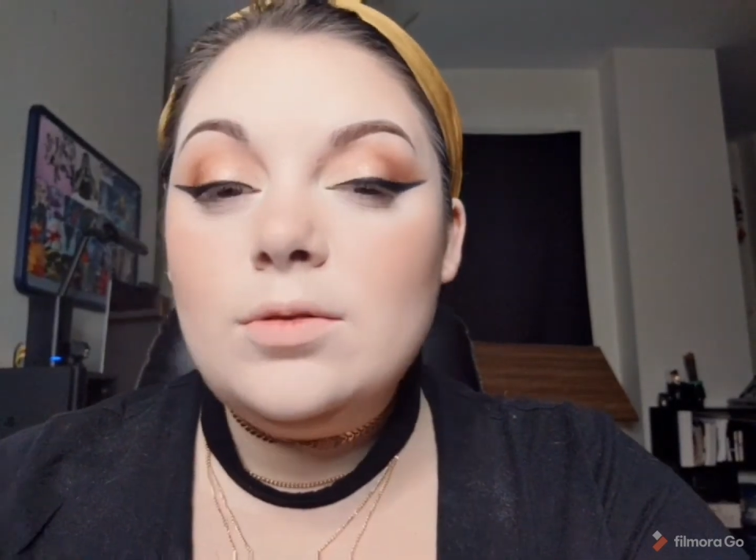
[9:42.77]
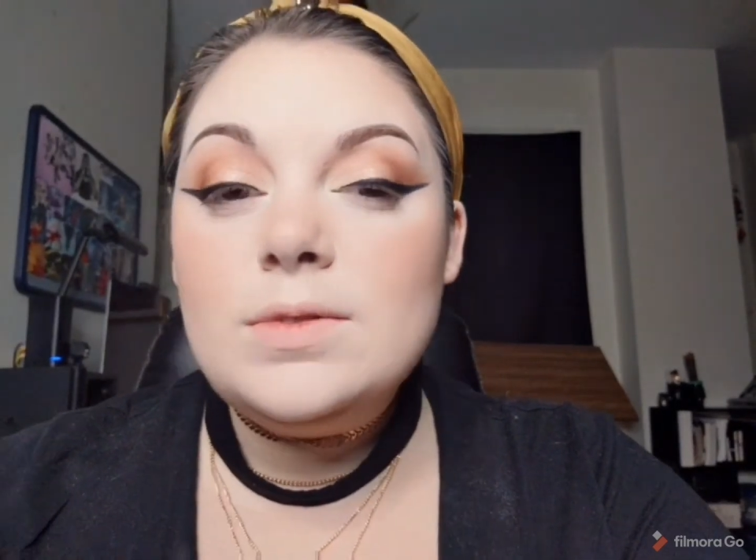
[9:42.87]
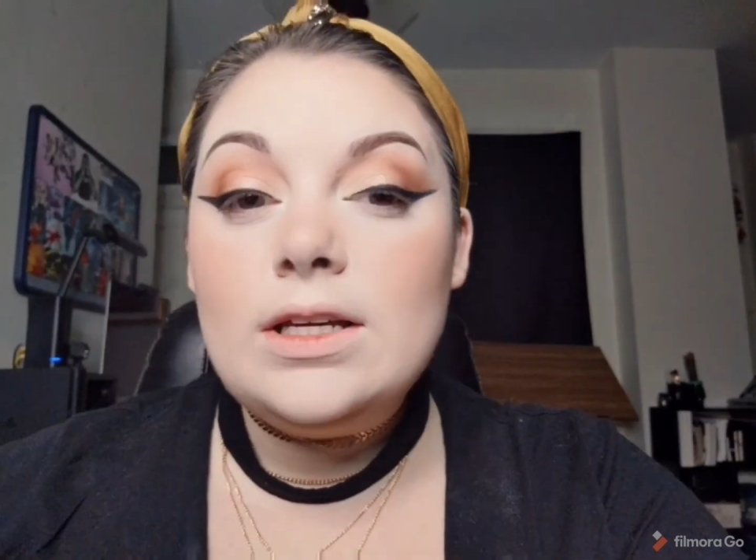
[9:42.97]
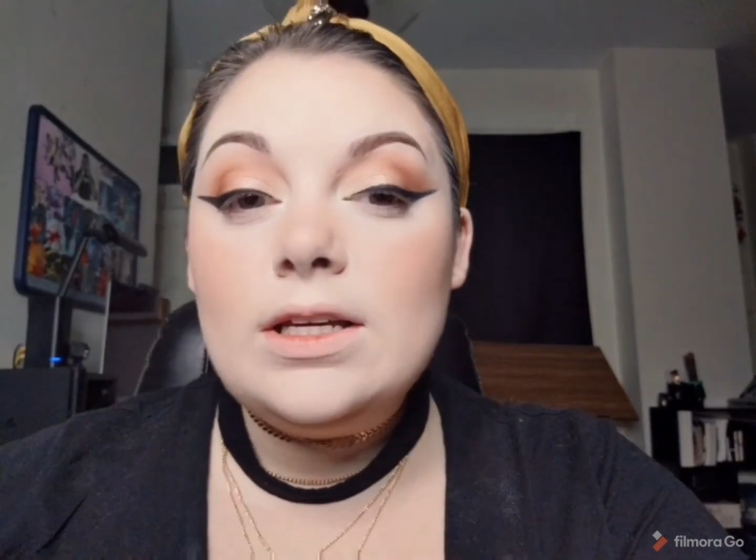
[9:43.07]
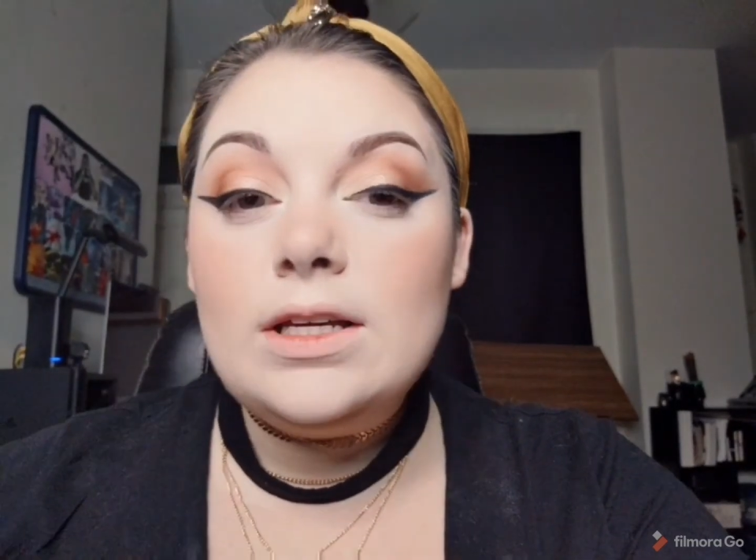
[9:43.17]

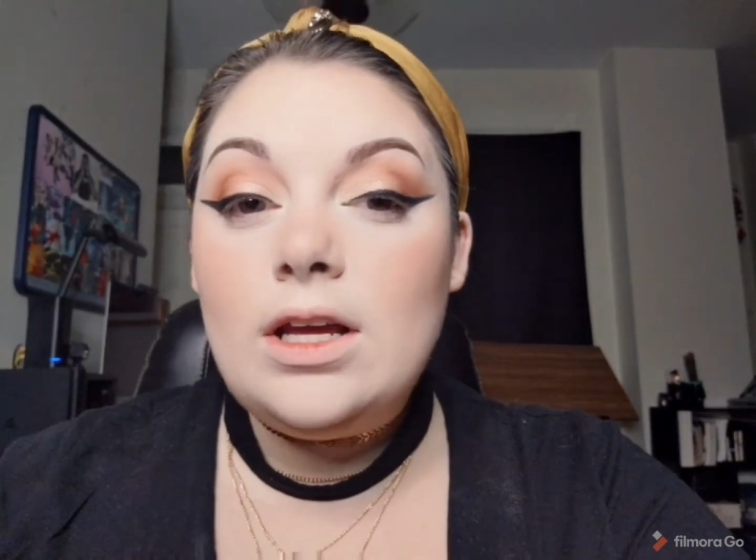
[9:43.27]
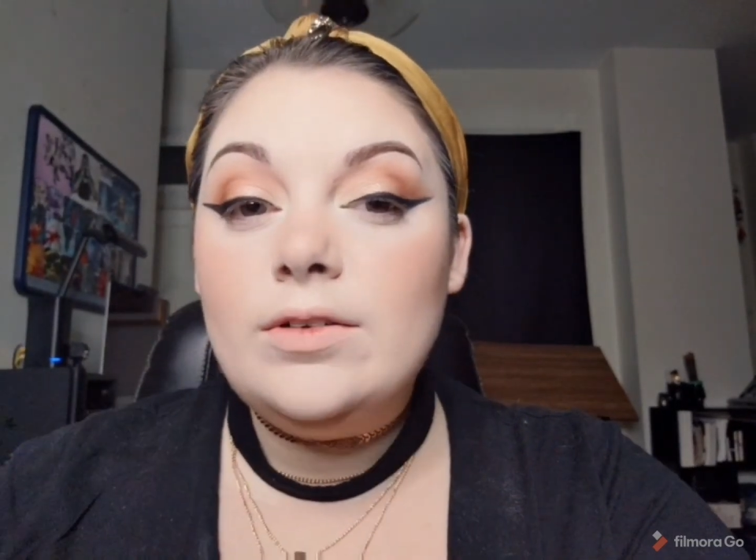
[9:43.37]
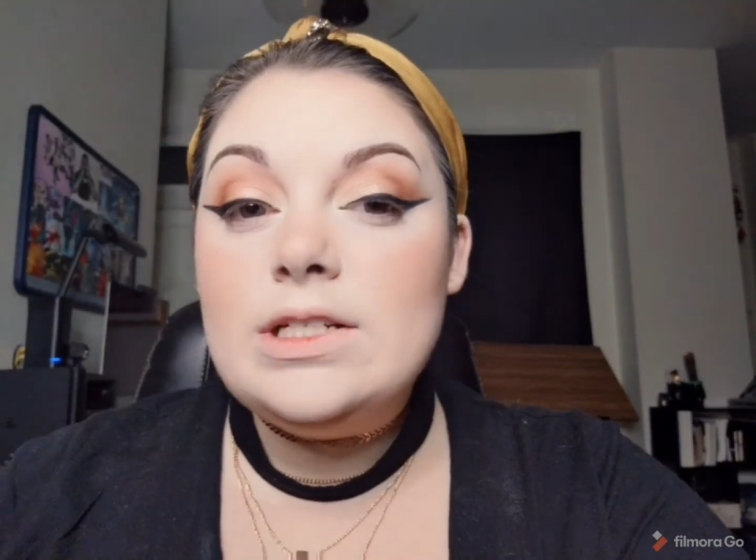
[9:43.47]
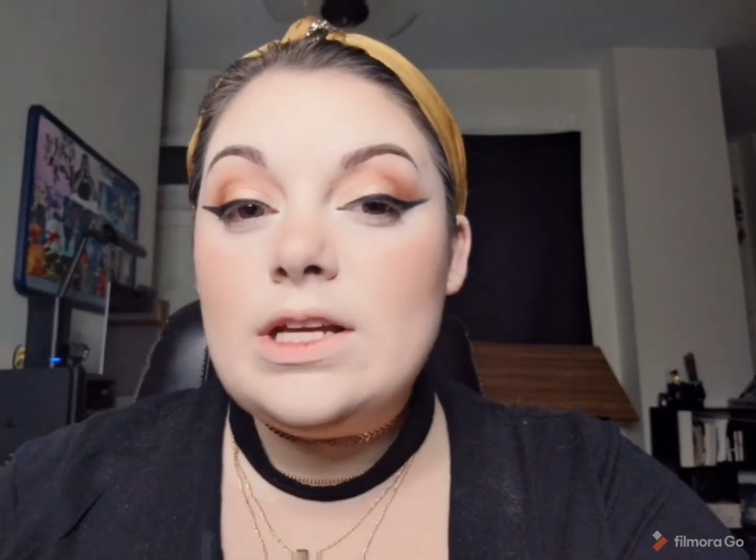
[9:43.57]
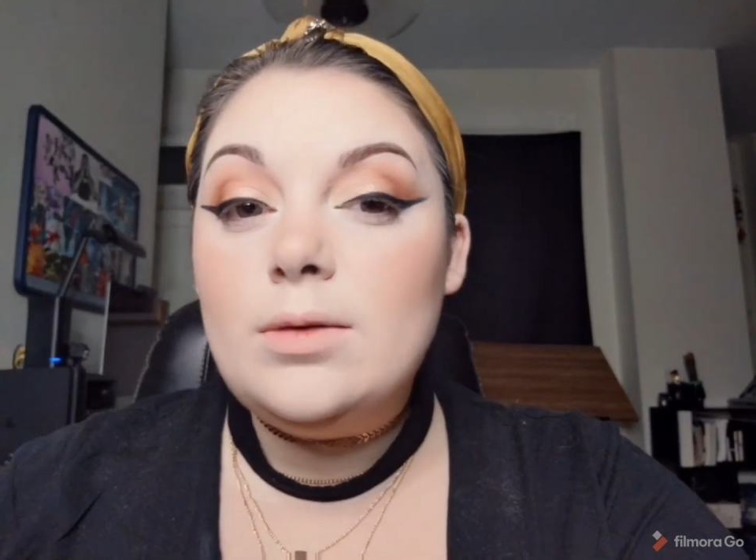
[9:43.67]
Almost like an
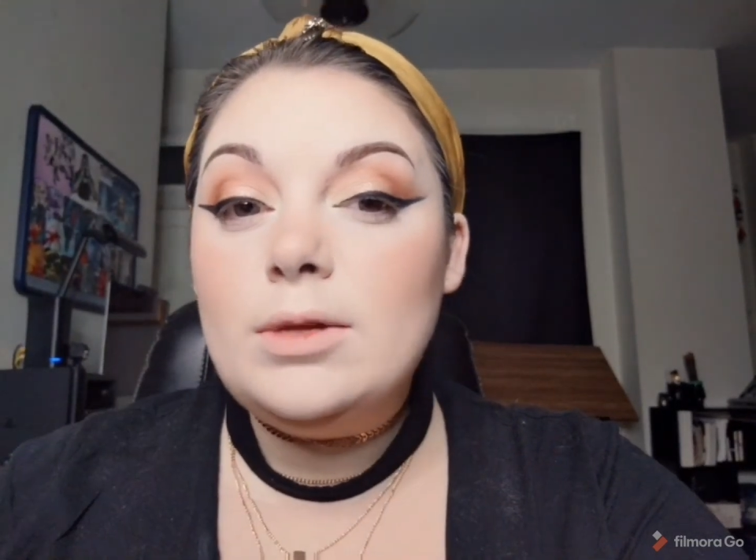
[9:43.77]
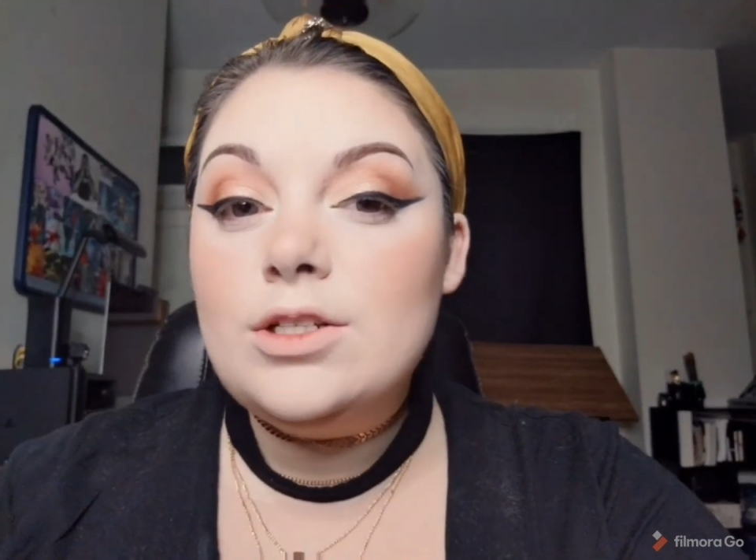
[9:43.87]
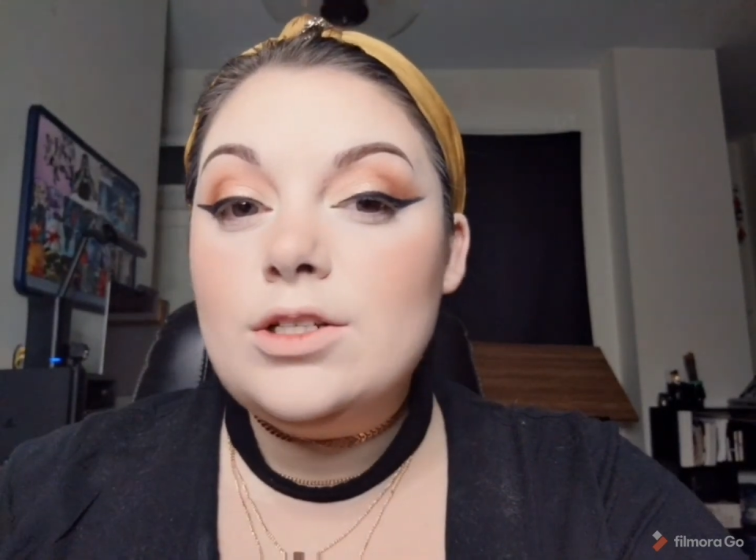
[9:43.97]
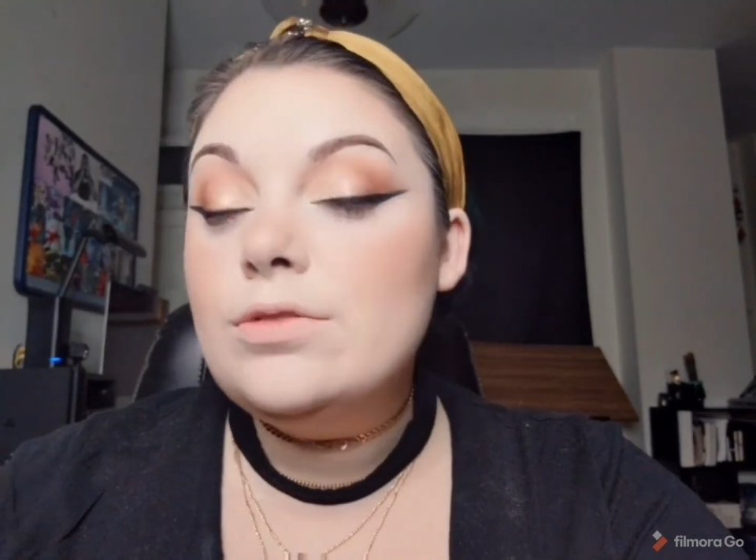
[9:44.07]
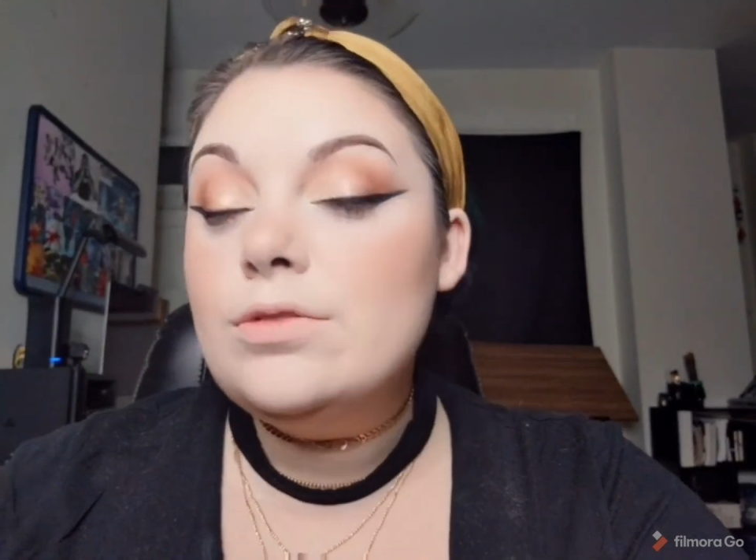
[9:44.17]
everyday
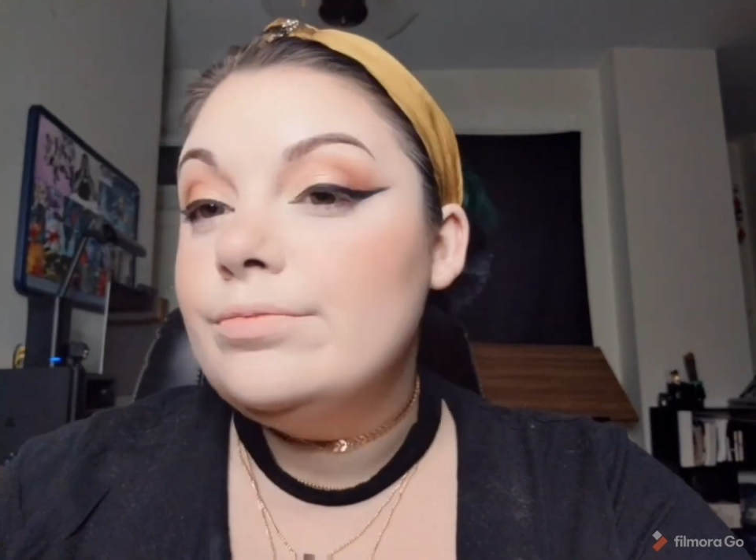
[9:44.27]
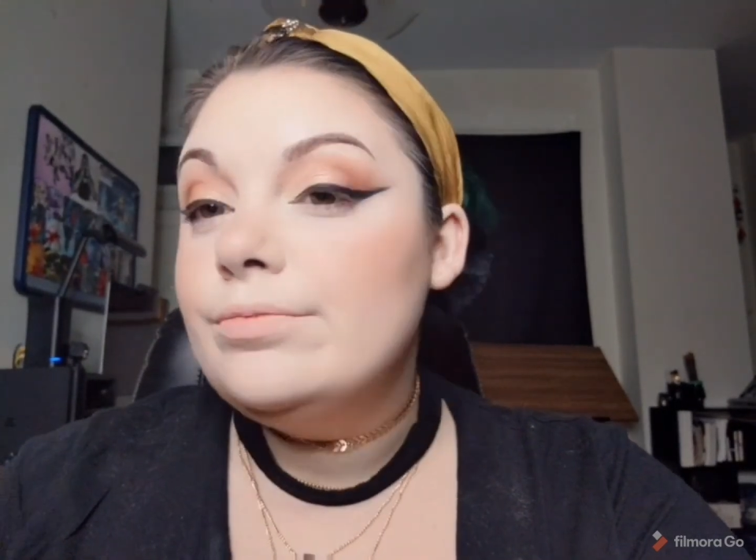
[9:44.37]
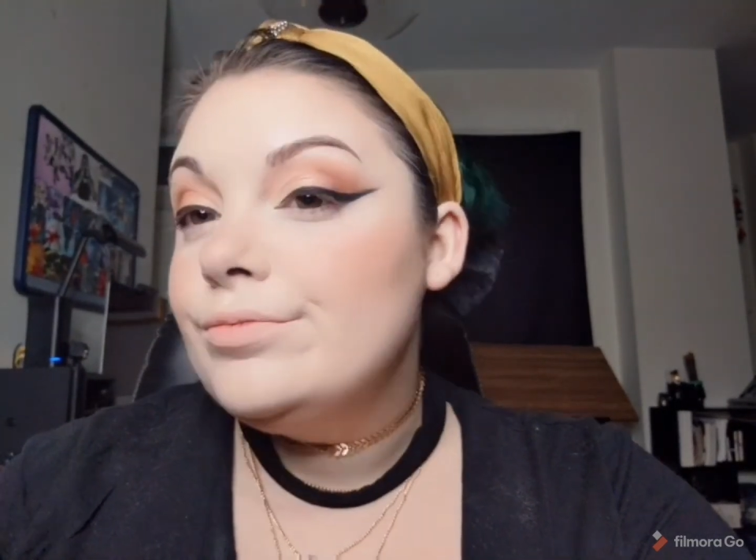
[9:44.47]
blush.